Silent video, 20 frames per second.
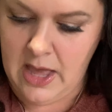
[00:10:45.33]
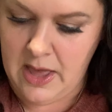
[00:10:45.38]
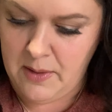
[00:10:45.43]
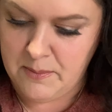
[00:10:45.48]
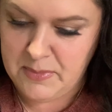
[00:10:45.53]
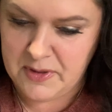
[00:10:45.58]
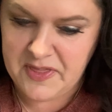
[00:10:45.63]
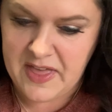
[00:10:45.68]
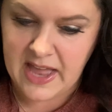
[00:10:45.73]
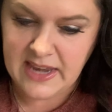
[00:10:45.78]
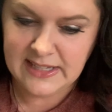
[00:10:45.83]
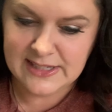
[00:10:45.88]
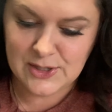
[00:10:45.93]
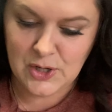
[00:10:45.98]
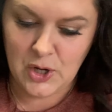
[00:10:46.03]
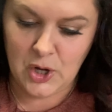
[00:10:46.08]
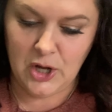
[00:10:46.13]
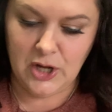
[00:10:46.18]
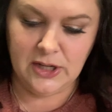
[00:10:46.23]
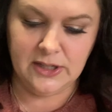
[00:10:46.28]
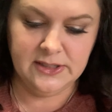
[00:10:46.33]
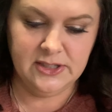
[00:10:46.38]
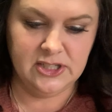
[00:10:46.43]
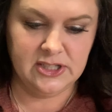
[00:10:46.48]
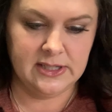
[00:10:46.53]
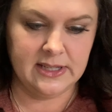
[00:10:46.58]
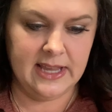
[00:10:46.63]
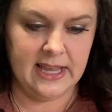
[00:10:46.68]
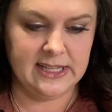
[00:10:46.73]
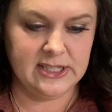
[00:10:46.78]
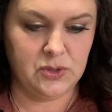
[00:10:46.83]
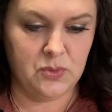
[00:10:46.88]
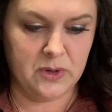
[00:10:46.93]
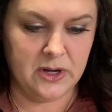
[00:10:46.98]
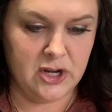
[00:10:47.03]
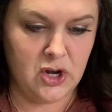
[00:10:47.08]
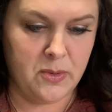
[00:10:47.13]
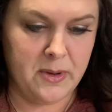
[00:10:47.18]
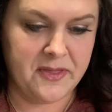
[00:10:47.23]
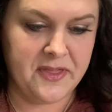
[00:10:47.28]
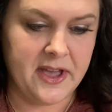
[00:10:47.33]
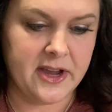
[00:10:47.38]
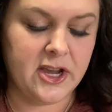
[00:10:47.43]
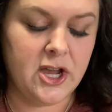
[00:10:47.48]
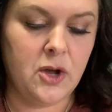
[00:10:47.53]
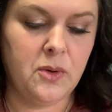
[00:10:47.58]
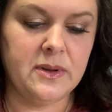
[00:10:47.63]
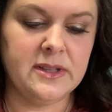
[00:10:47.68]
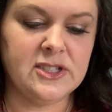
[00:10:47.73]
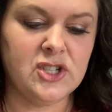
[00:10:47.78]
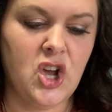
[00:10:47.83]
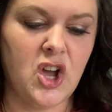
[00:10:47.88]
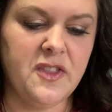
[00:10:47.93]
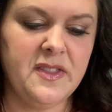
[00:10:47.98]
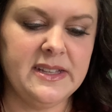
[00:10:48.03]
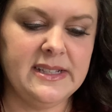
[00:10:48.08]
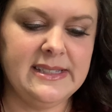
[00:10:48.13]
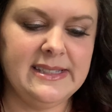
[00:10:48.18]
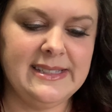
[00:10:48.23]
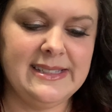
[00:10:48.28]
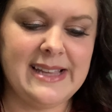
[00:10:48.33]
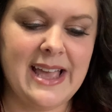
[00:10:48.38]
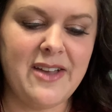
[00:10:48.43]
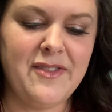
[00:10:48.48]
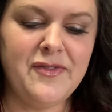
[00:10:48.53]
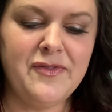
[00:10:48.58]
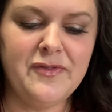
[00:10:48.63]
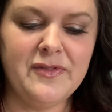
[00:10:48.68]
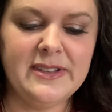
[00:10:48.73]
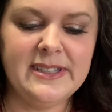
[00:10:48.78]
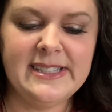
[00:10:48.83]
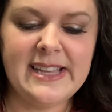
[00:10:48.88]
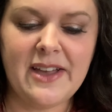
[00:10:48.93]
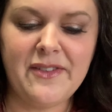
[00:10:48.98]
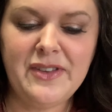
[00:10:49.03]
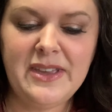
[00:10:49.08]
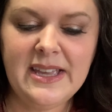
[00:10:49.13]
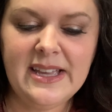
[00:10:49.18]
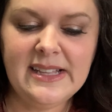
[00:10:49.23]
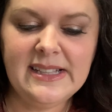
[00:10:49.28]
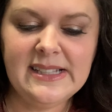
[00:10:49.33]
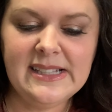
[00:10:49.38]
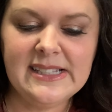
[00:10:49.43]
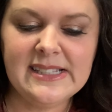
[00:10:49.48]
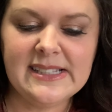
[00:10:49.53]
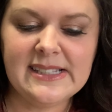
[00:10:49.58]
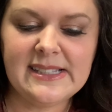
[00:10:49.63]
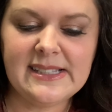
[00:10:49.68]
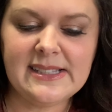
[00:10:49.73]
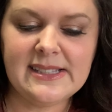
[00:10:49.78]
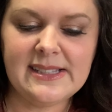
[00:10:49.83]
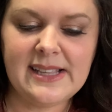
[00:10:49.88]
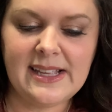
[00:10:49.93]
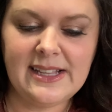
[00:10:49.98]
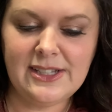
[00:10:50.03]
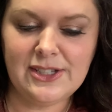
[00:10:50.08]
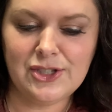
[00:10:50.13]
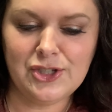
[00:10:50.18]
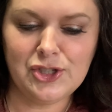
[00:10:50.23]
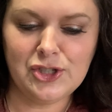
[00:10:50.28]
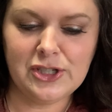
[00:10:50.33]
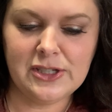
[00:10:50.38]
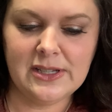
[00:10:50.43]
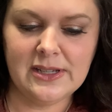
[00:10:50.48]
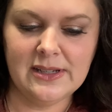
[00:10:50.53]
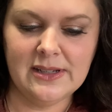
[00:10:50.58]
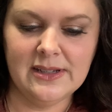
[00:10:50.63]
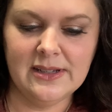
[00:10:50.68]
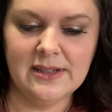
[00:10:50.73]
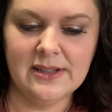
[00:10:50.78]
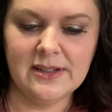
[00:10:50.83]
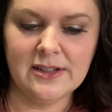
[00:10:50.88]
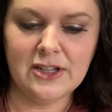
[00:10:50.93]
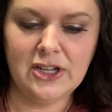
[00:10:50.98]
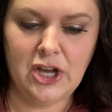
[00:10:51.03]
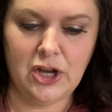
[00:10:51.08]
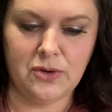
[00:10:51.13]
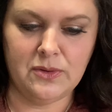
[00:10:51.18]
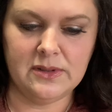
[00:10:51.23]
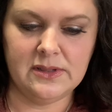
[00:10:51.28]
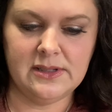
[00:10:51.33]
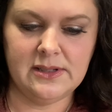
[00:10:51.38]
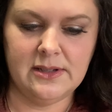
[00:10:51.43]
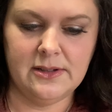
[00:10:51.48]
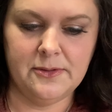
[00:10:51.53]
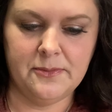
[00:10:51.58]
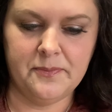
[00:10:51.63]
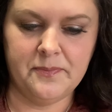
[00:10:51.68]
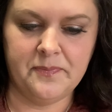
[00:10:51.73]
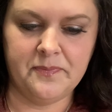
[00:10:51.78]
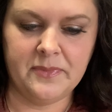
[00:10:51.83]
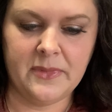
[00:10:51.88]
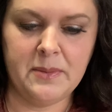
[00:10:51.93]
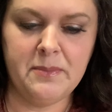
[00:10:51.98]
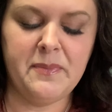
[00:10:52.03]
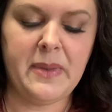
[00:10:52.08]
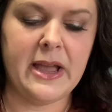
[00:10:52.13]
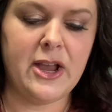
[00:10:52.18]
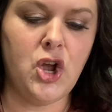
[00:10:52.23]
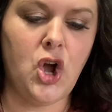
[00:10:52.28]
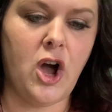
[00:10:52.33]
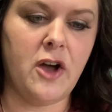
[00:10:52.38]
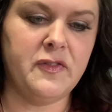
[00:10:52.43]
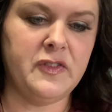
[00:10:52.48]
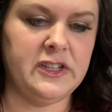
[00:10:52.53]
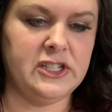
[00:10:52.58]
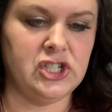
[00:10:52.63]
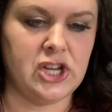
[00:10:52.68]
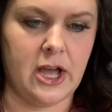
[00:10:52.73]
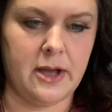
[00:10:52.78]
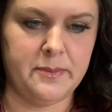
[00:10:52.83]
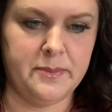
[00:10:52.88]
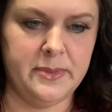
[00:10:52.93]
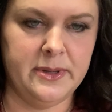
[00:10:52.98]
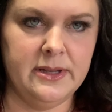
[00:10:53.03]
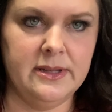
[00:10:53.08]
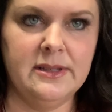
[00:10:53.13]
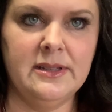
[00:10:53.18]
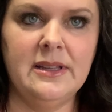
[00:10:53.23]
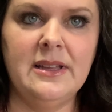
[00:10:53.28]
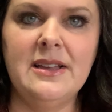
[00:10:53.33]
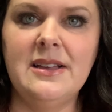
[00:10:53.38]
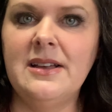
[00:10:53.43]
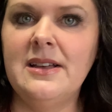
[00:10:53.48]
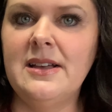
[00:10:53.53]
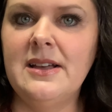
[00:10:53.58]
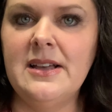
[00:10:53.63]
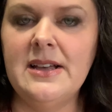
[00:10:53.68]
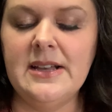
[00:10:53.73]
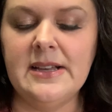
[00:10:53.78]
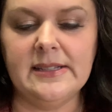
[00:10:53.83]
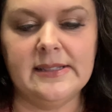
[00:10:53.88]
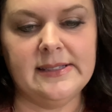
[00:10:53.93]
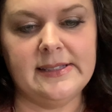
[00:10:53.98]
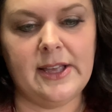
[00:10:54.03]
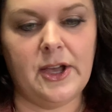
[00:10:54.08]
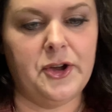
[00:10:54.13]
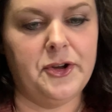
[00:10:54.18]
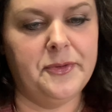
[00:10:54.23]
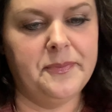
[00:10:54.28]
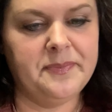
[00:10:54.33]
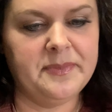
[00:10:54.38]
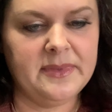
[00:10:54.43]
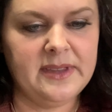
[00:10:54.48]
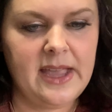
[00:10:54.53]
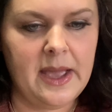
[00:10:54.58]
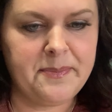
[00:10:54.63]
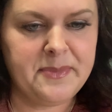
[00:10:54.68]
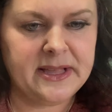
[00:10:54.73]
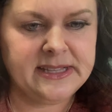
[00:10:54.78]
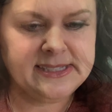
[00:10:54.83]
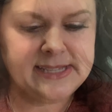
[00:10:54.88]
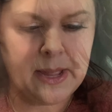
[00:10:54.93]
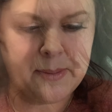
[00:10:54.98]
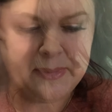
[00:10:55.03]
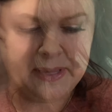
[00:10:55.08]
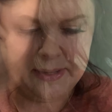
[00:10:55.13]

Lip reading: But that is called, just in case you want to know about that coat, it's called the Devian Cinched Coat by Coffee Shop. So, yep, that's not me.